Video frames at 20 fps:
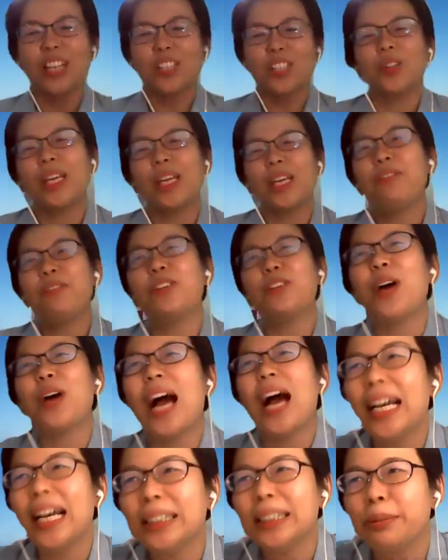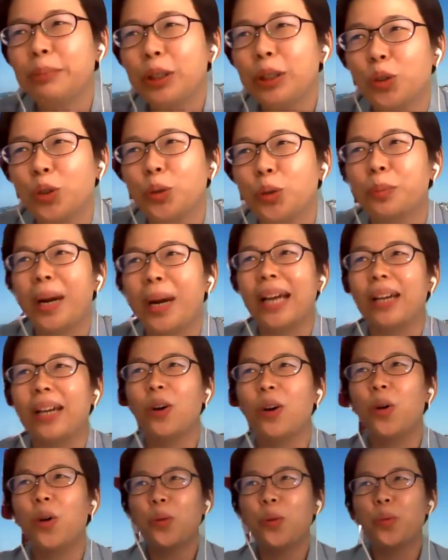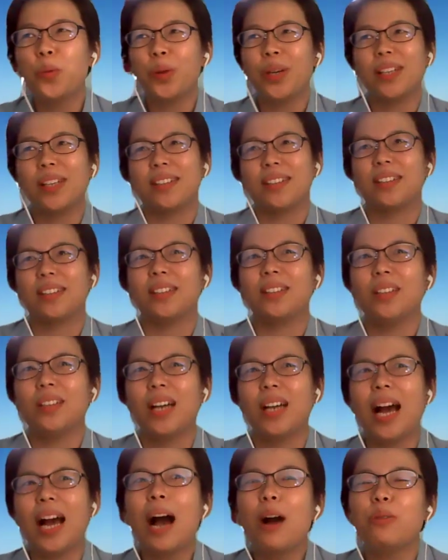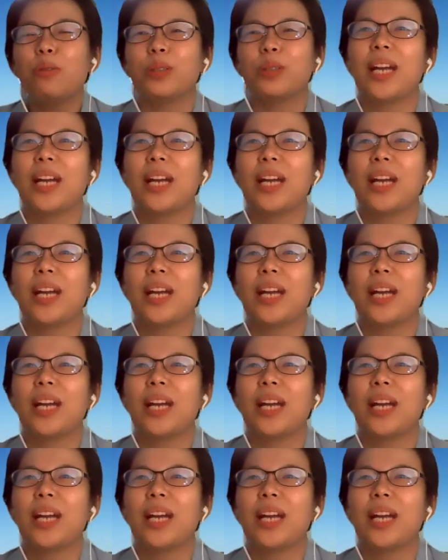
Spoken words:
So if you ask me to my own words, how would